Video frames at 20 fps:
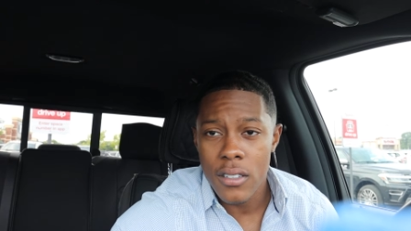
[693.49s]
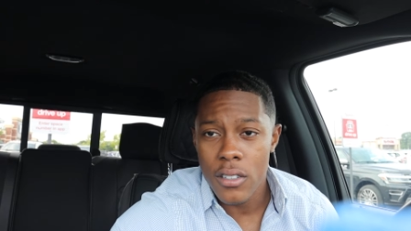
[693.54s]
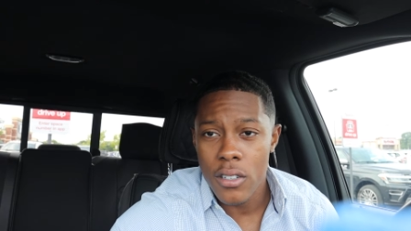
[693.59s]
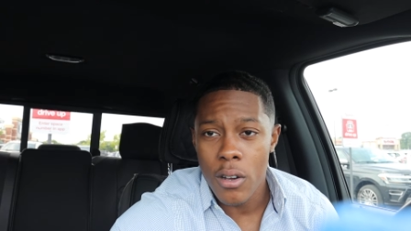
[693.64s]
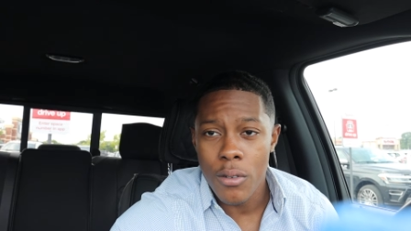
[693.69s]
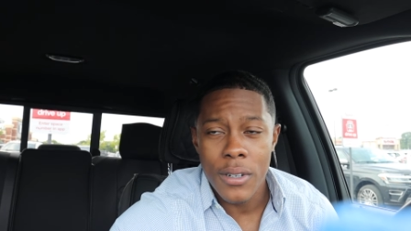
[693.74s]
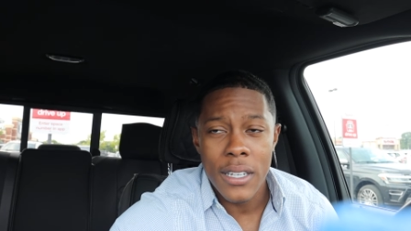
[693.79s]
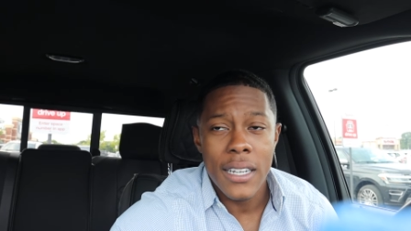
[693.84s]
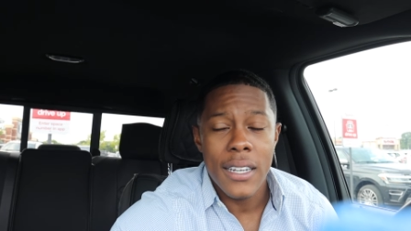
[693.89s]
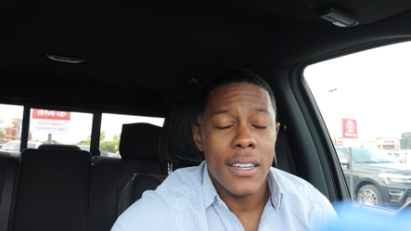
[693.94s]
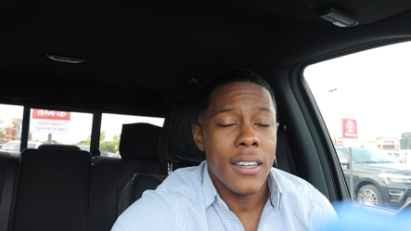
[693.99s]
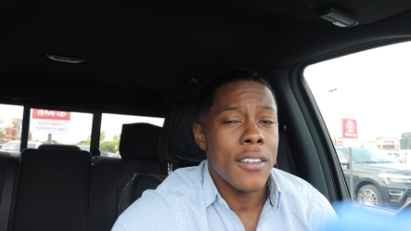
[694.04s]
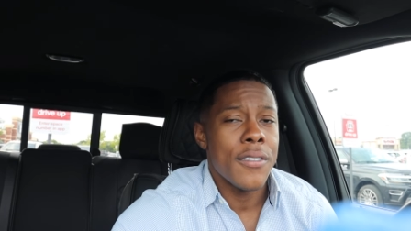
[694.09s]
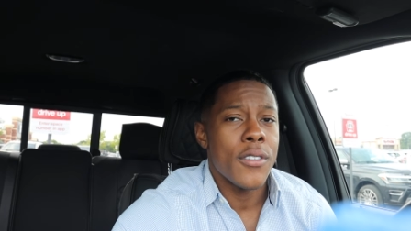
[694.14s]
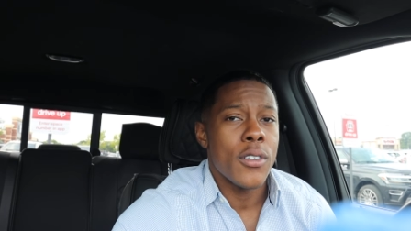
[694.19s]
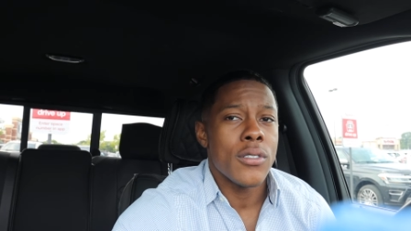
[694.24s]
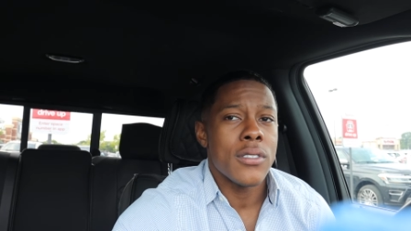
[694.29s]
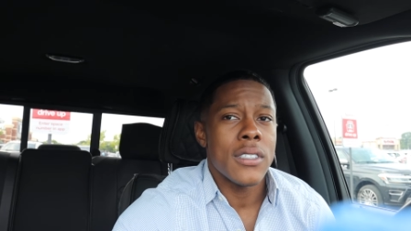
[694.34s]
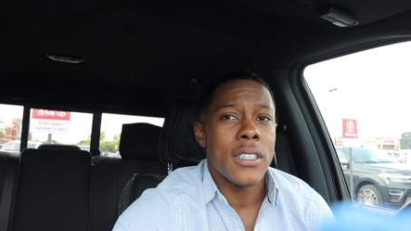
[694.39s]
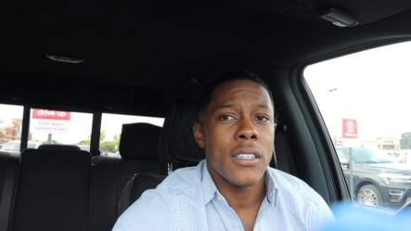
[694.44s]
don't need any
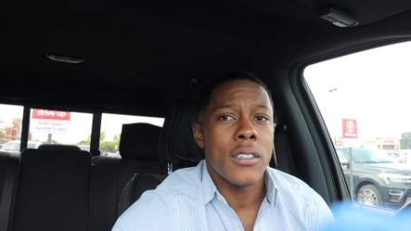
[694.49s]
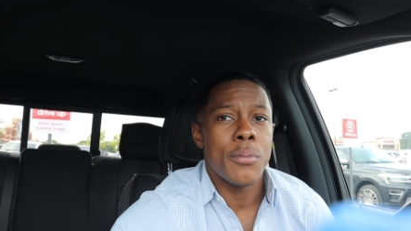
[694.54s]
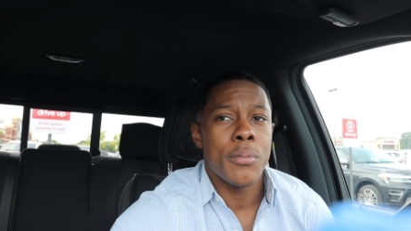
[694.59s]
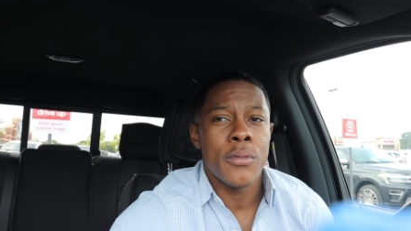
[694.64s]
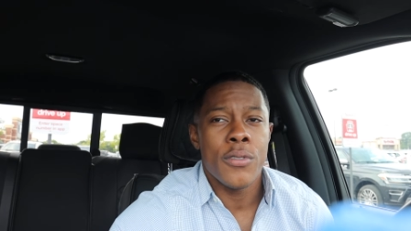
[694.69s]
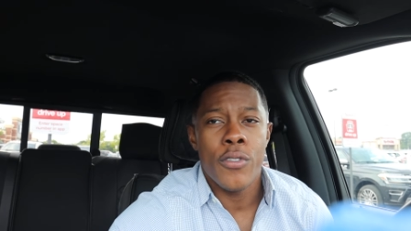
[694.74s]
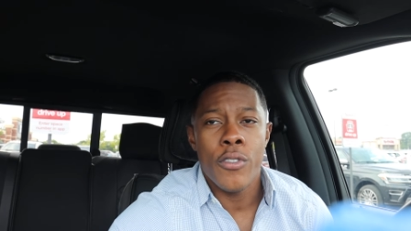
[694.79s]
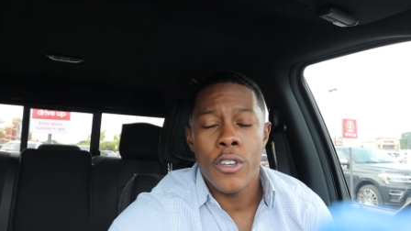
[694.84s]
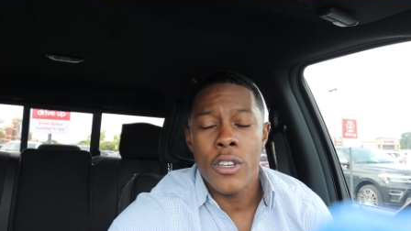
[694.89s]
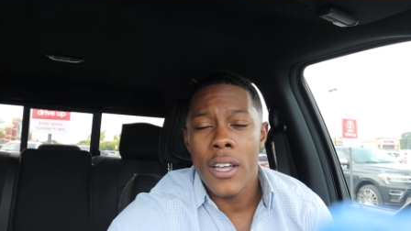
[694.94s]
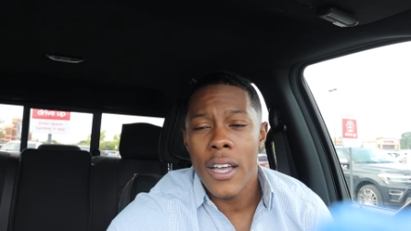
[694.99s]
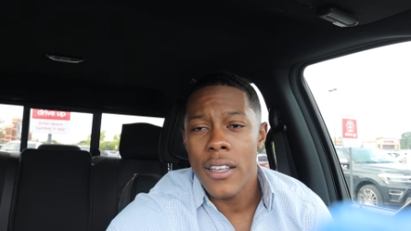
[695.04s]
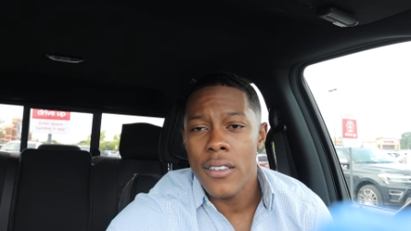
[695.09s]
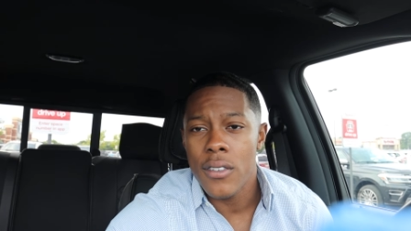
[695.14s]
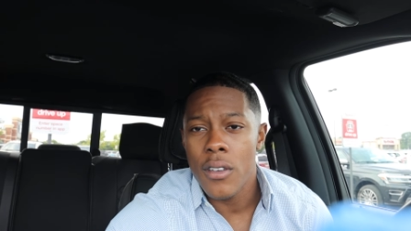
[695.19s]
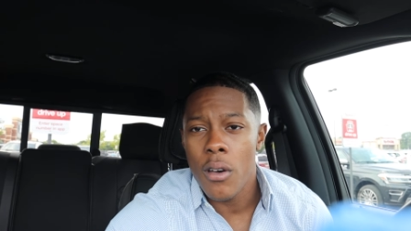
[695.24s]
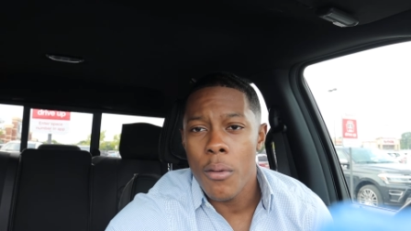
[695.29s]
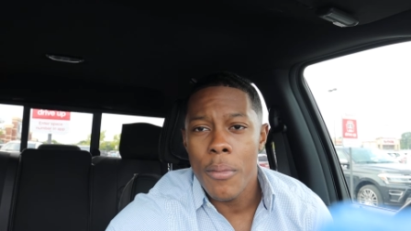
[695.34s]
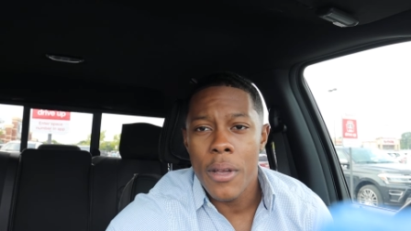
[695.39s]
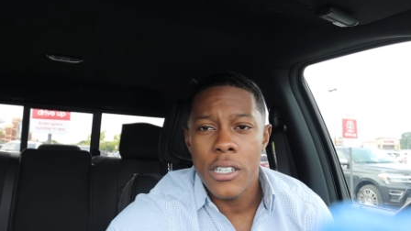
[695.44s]
of those things before you
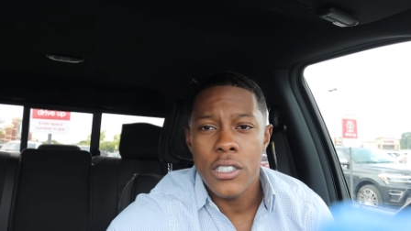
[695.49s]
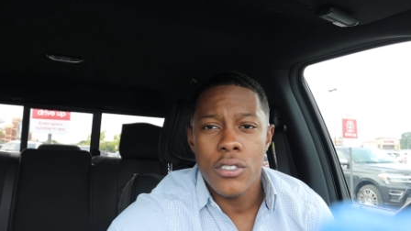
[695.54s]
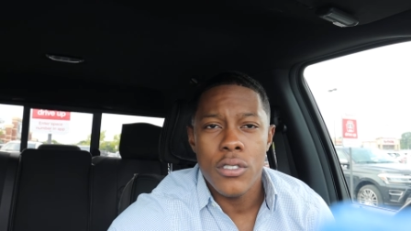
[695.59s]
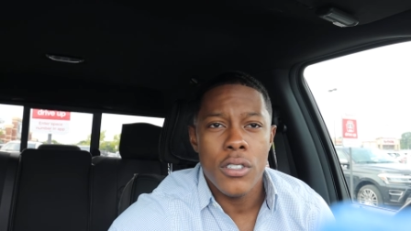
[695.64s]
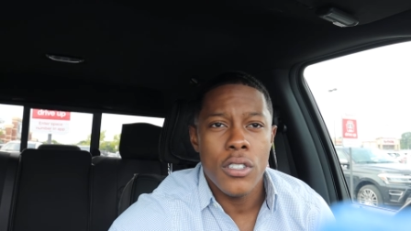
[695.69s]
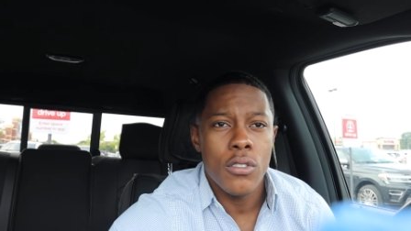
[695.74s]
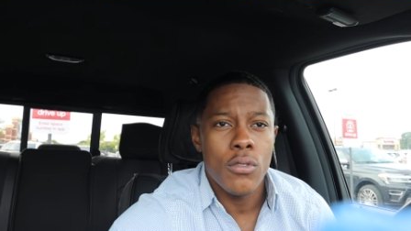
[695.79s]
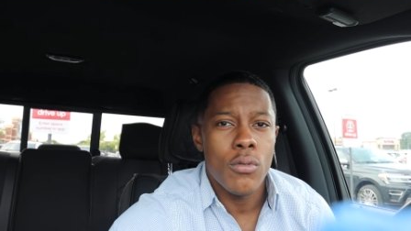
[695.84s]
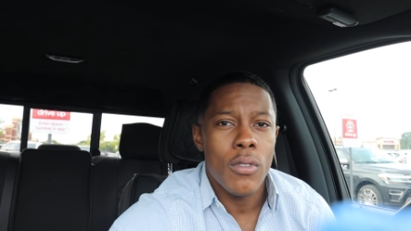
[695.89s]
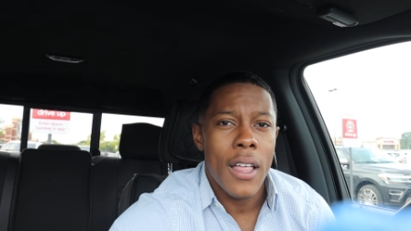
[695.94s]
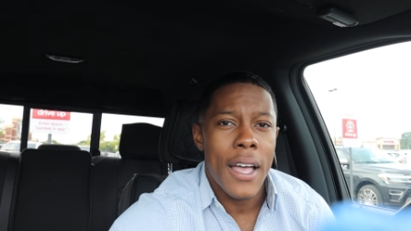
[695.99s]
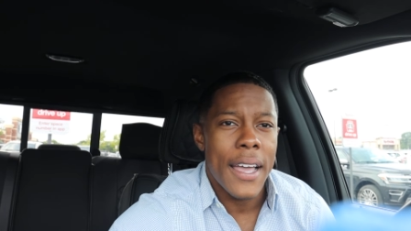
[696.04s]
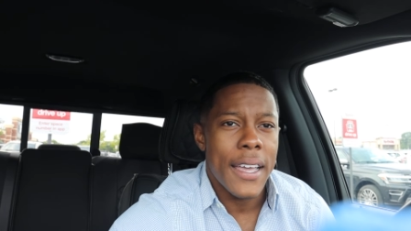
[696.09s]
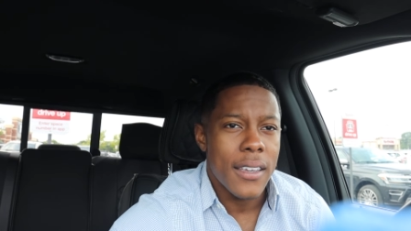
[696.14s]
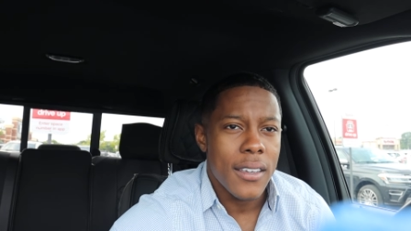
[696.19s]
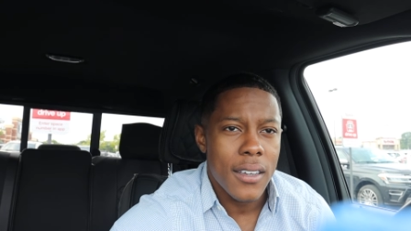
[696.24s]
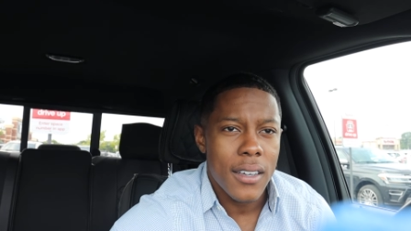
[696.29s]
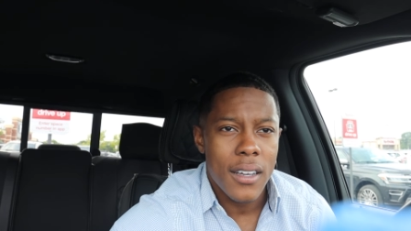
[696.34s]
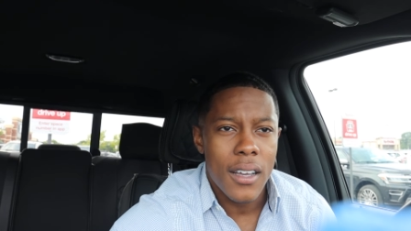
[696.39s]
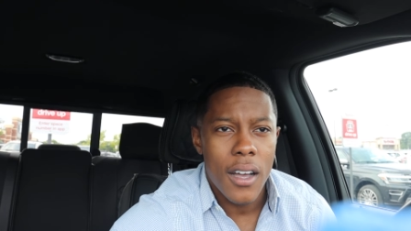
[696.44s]
guys go, make sure you
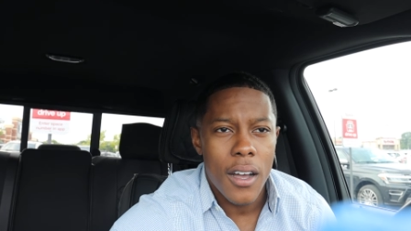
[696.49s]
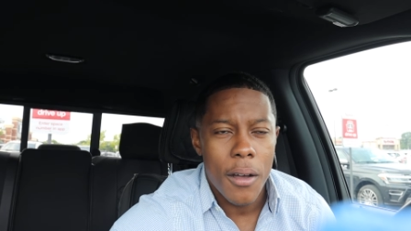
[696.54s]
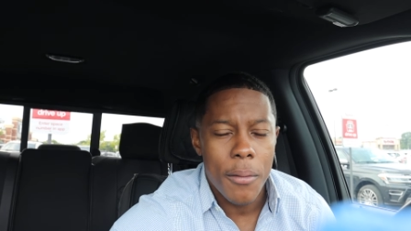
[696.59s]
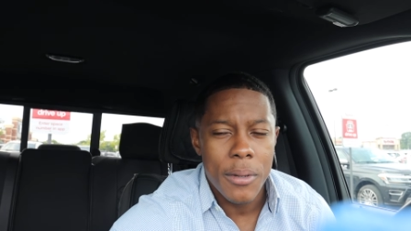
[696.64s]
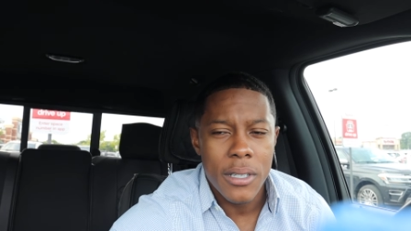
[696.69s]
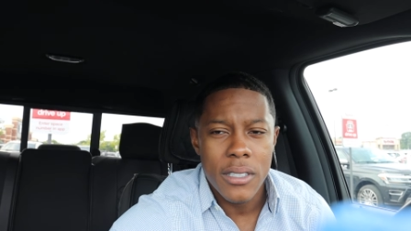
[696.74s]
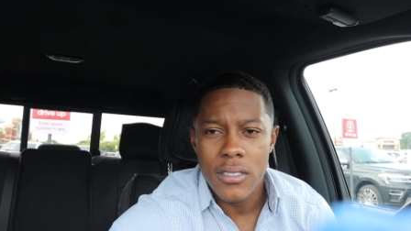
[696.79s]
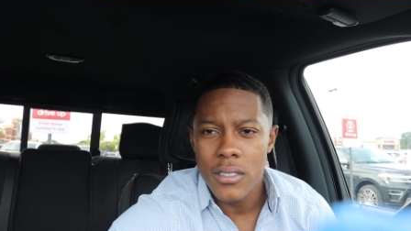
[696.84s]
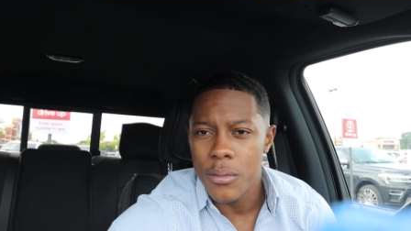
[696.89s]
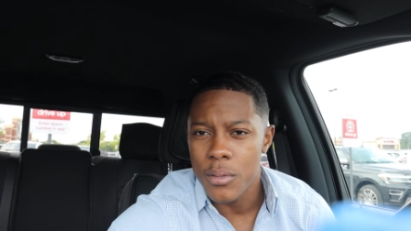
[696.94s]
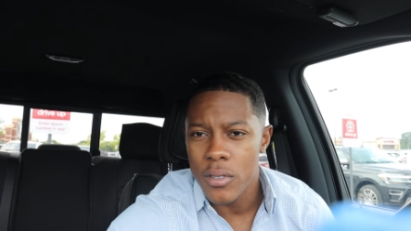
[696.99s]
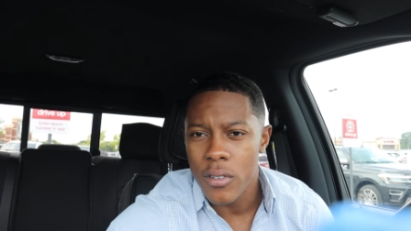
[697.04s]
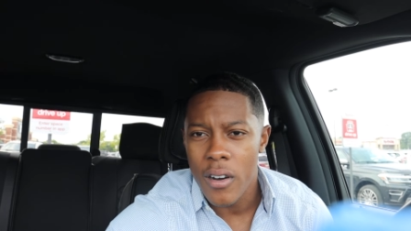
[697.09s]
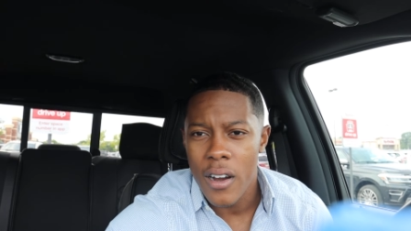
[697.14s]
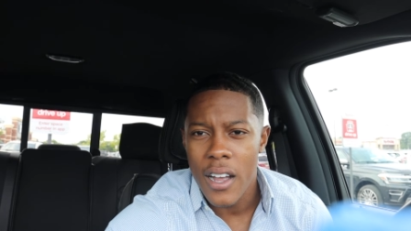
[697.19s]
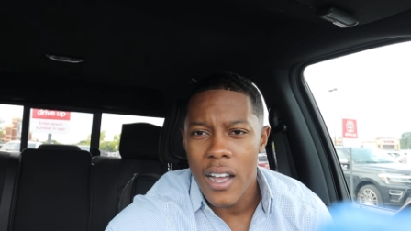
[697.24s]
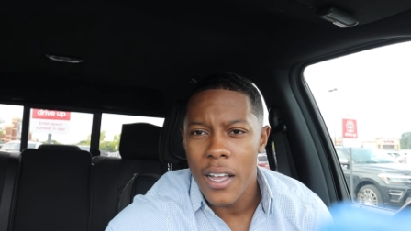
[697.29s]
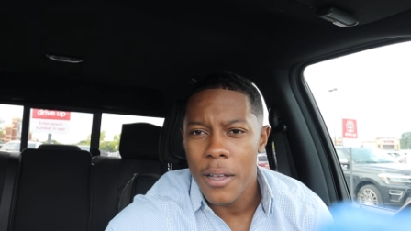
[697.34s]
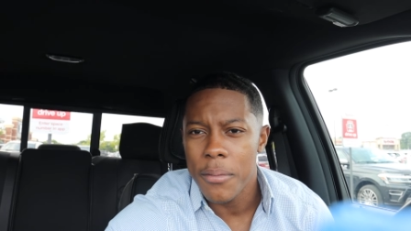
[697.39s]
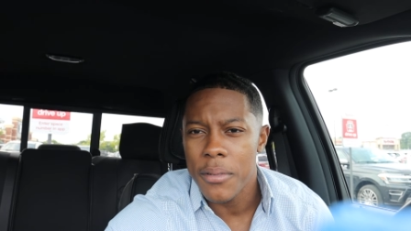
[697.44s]
like, comment,
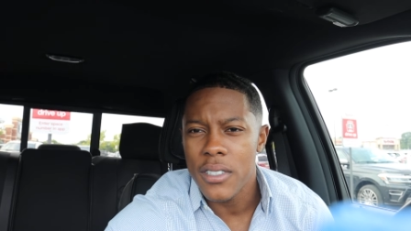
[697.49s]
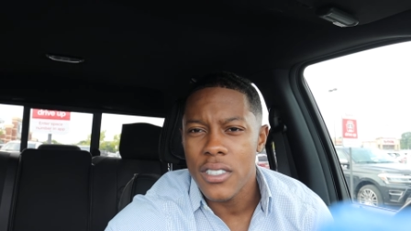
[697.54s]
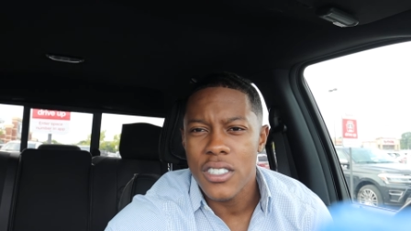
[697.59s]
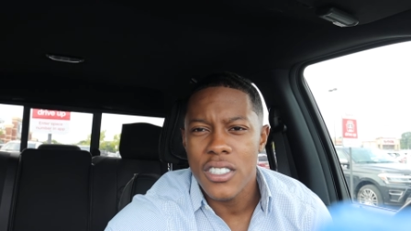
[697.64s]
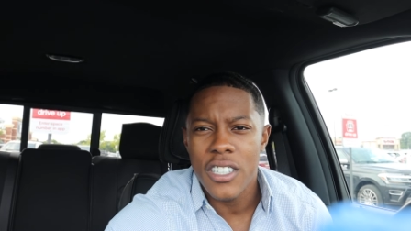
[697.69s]
subscribe,